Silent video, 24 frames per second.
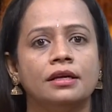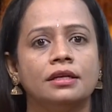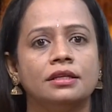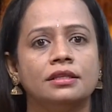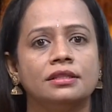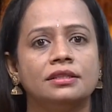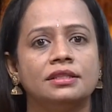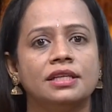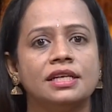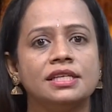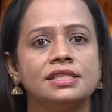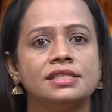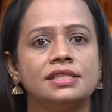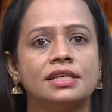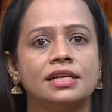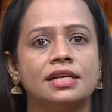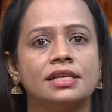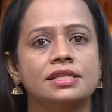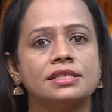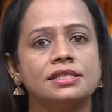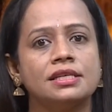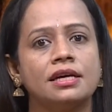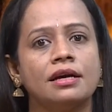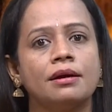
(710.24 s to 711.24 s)
This
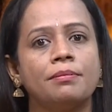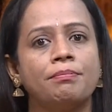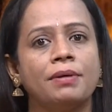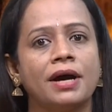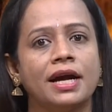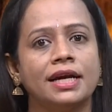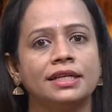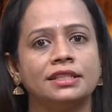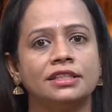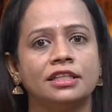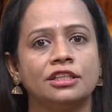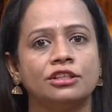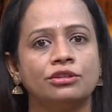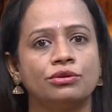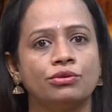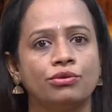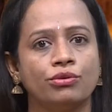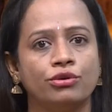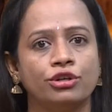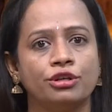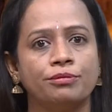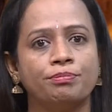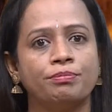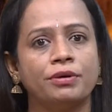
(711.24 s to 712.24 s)
is a Python
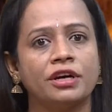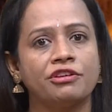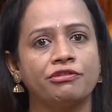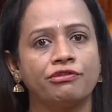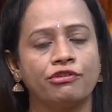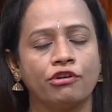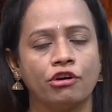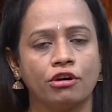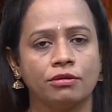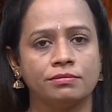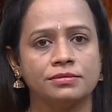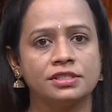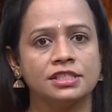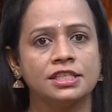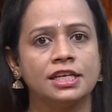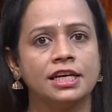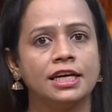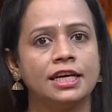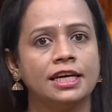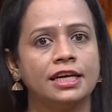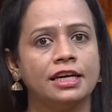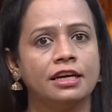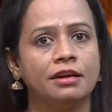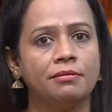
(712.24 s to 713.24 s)
code performs
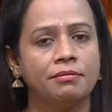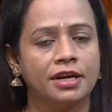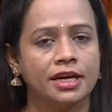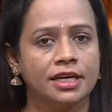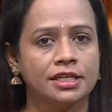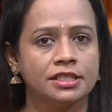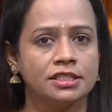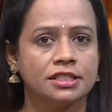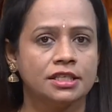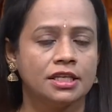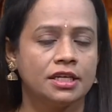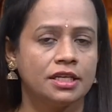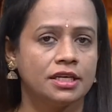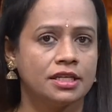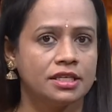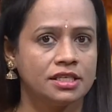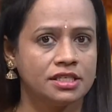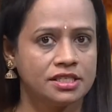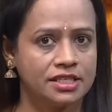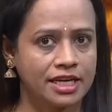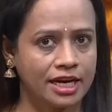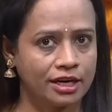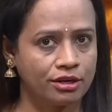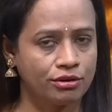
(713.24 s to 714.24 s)
image
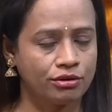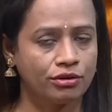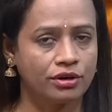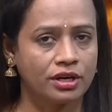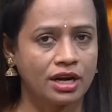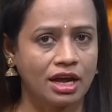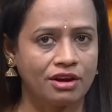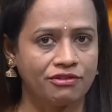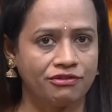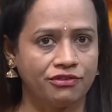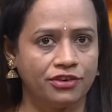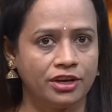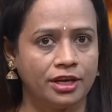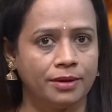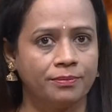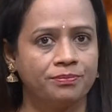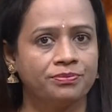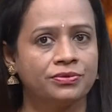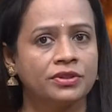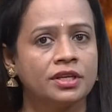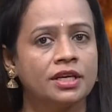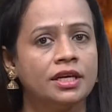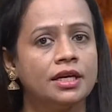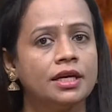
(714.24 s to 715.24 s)
steganography,
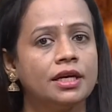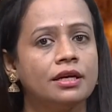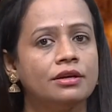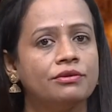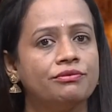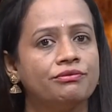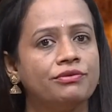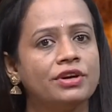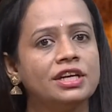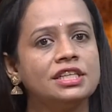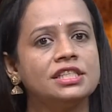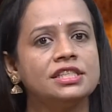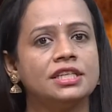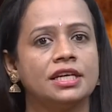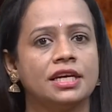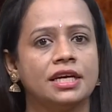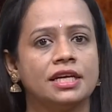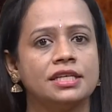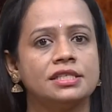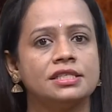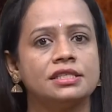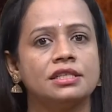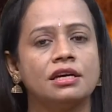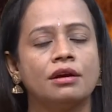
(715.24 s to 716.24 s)
which
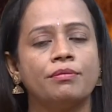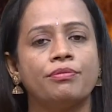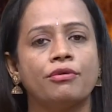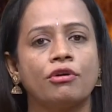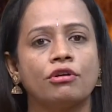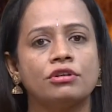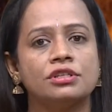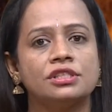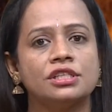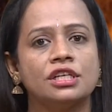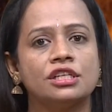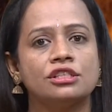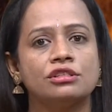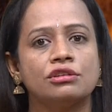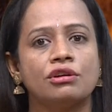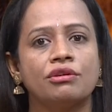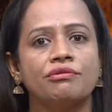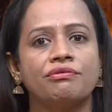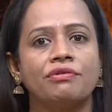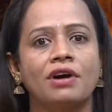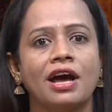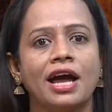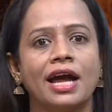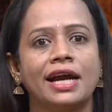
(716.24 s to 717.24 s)
is the process
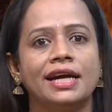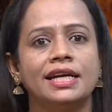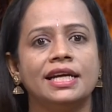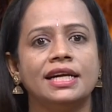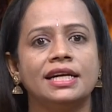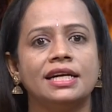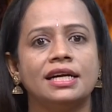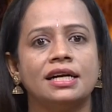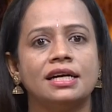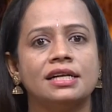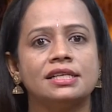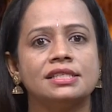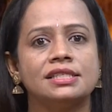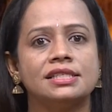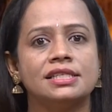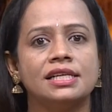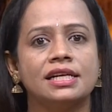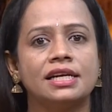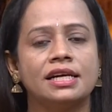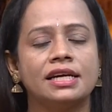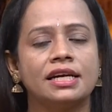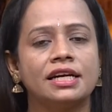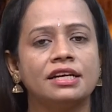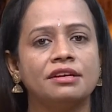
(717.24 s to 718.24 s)
of hiding a
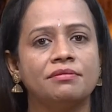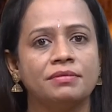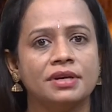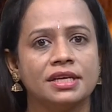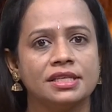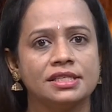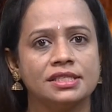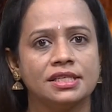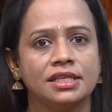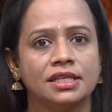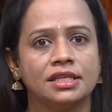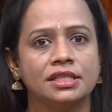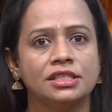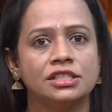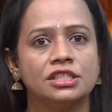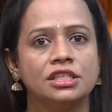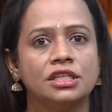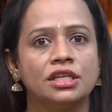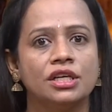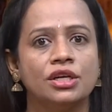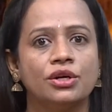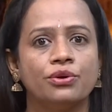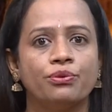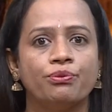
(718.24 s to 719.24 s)
secret message
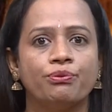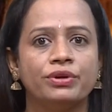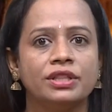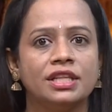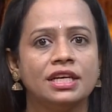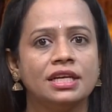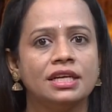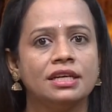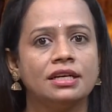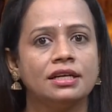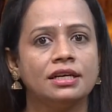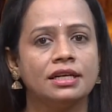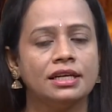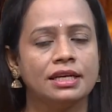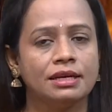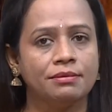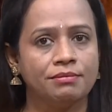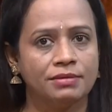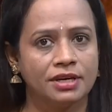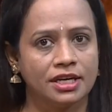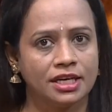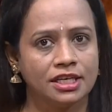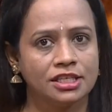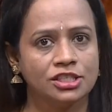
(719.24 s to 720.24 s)
within an
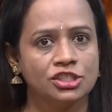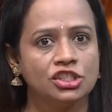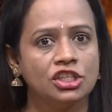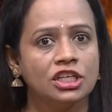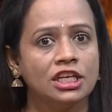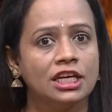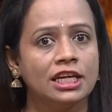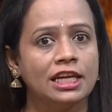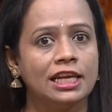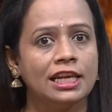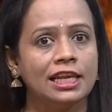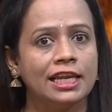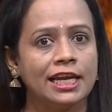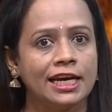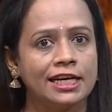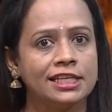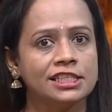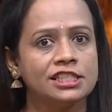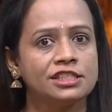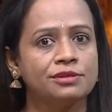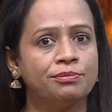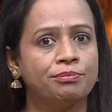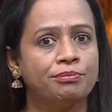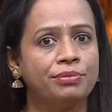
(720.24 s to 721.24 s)
image.
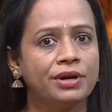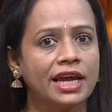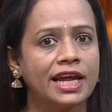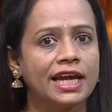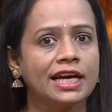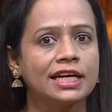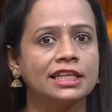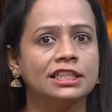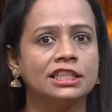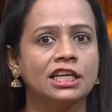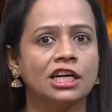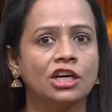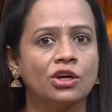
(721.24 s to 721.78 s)
Let's break the